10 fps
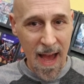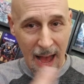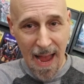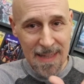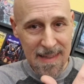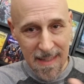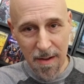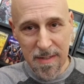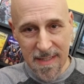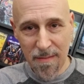I
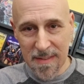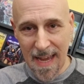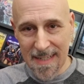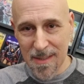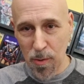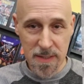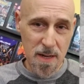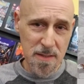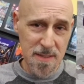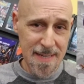loved Devil Dinosaur. He's
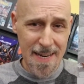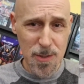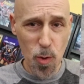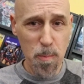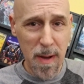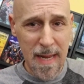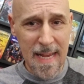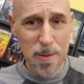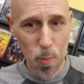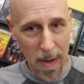not just a dinosaur, but
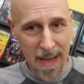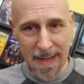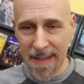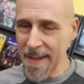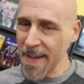he's red.